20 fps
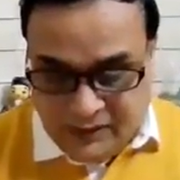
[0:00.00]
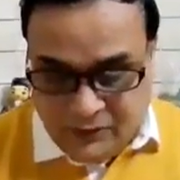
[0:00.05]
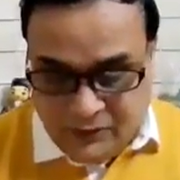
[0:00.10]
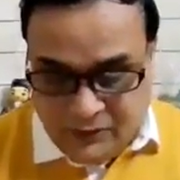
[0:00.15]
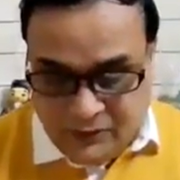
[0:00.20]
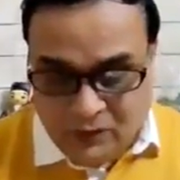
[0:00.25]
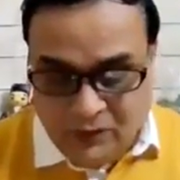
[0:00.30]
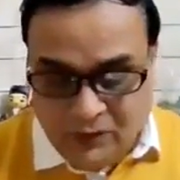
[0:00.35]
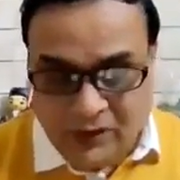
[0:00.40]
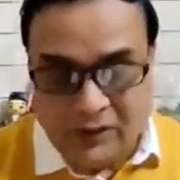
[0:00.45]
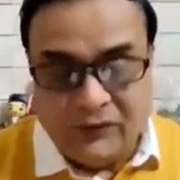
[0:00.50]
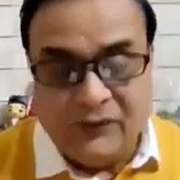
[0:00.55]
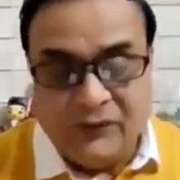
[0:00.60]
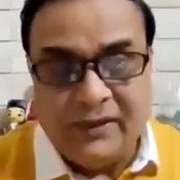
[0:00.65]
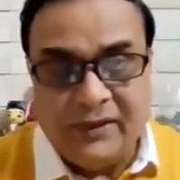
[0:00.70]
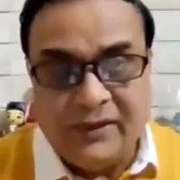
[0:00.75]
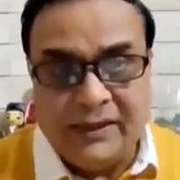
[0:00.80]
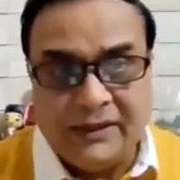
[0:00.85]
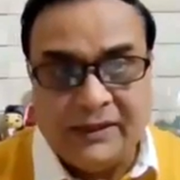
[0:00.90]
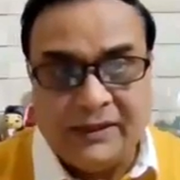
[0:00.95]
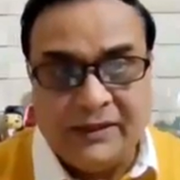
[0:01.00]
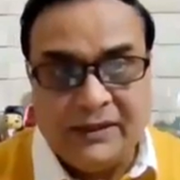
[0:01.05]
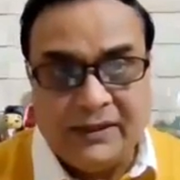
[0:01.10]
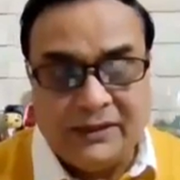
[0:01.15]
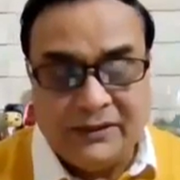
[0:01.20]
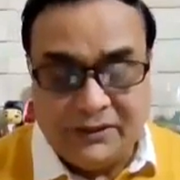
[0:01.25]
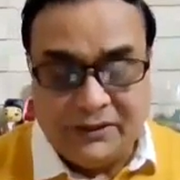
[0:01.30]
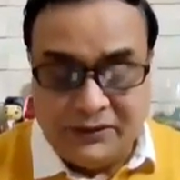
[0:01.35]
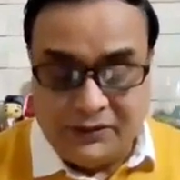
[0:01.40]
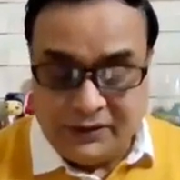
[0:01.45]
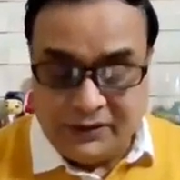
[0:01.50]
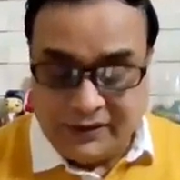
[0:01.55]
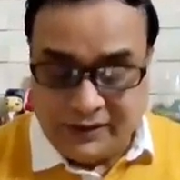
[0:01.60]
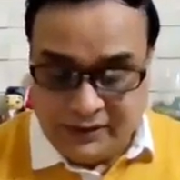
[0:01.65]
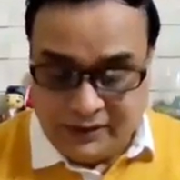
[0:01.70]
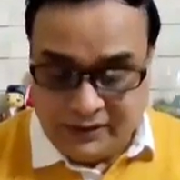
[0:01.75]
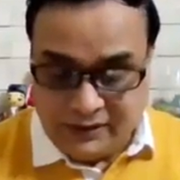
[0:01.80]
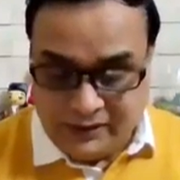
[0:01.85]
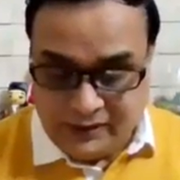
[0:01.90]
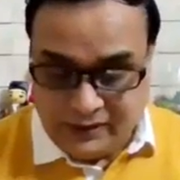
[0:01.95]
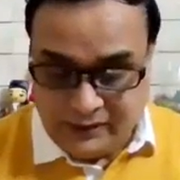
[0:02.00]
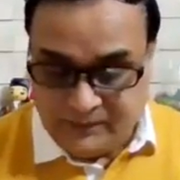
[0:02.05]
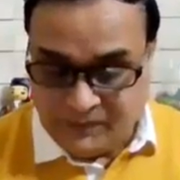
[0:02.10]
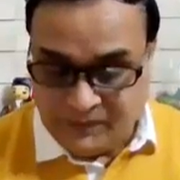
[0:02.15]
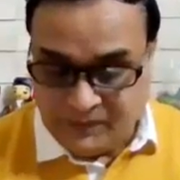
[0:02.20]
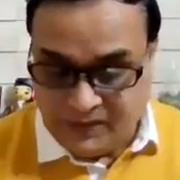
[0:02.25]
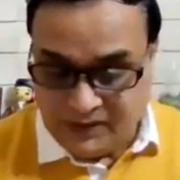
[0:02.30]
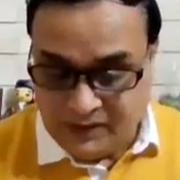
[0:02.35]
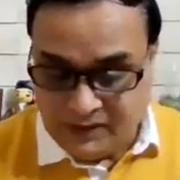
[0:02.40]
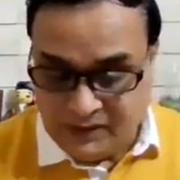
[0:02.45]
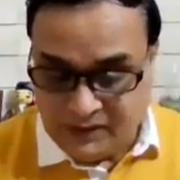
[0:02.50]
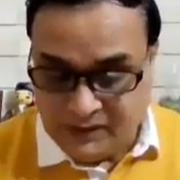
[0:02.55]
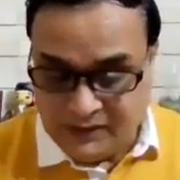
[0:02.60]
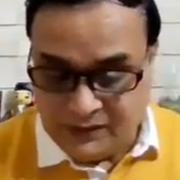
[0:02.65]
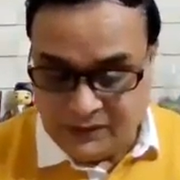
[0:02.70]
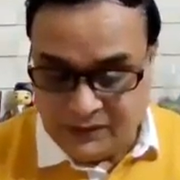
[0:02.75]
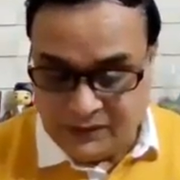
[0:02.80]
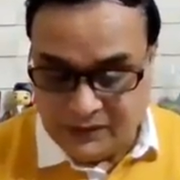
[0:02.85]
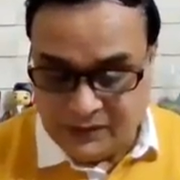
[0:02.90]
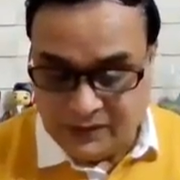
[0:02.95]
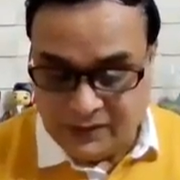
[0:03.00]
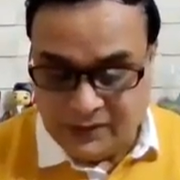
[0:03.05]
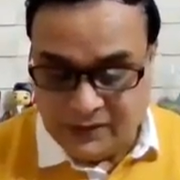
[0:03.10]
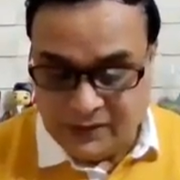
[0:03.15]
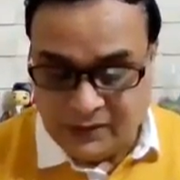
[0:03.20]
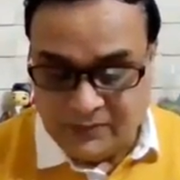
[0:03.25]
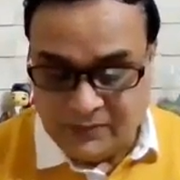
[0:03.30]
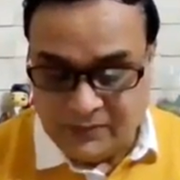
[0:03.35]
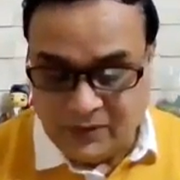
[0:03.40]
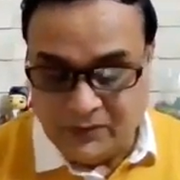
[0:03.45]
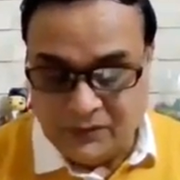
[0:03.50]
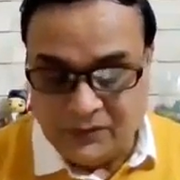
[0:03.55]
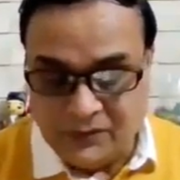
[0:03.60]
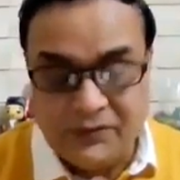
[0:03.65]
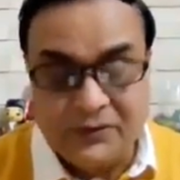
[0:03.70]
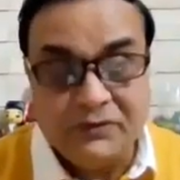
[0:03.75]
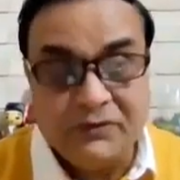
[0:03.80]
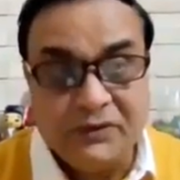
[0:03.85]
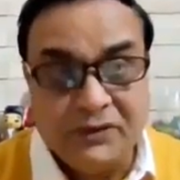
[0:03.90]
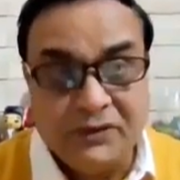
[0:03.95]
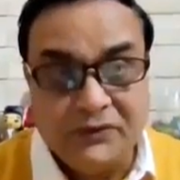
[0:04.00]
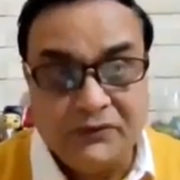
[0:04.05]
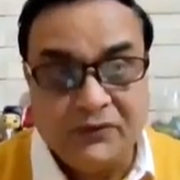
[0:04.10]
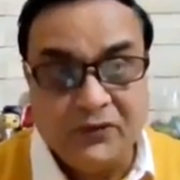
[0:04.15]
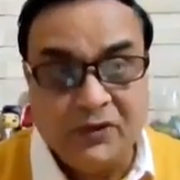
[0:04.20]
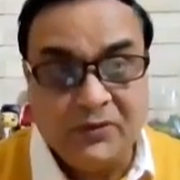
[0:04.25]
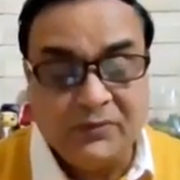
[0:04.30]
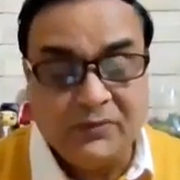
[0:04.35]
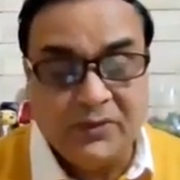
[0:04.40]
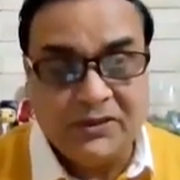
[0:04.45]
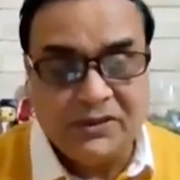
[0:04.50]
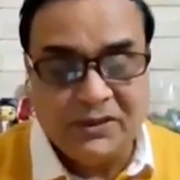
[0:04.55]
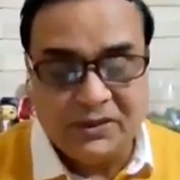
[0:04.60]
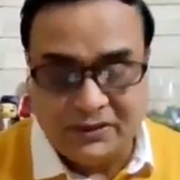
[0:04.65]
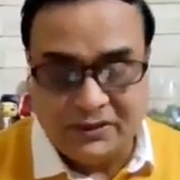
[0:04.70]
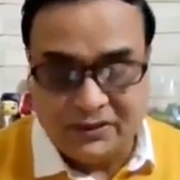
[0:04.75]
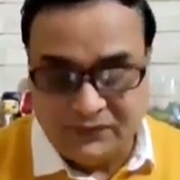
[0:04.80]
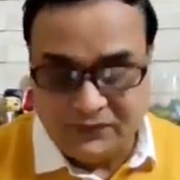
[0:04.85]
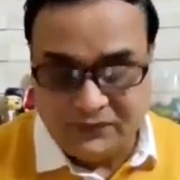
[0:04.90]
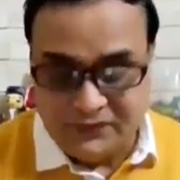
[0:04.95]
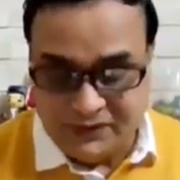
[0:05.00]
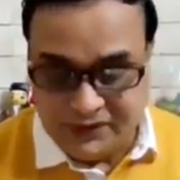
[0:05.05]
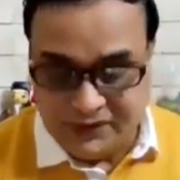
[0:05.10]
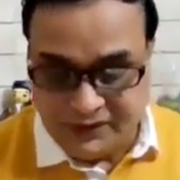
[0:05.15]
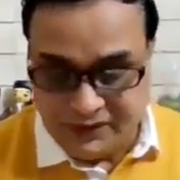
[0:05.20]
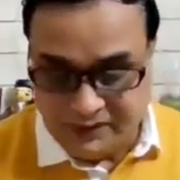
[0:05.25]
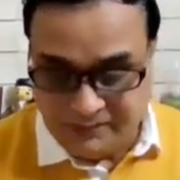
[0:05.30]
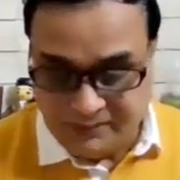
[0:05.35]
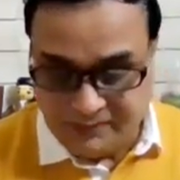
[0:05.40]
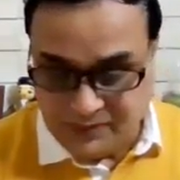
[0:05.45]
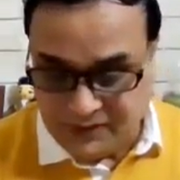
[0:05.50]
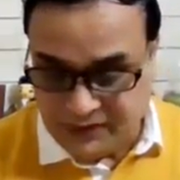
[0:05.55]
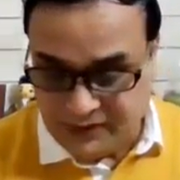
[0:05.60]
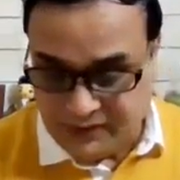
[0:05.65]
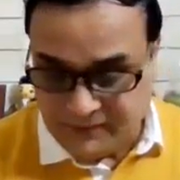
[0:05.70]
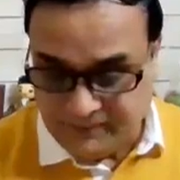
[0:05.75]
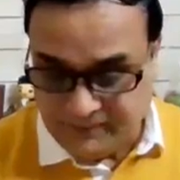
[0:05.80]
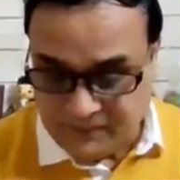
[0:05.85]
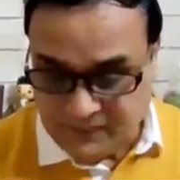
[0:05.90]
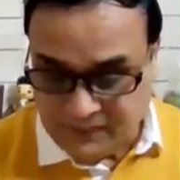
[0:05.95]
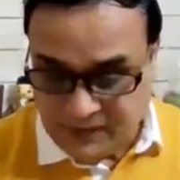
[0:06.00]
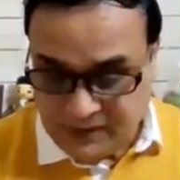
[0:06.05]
role of agriculture is about 24% of GDP,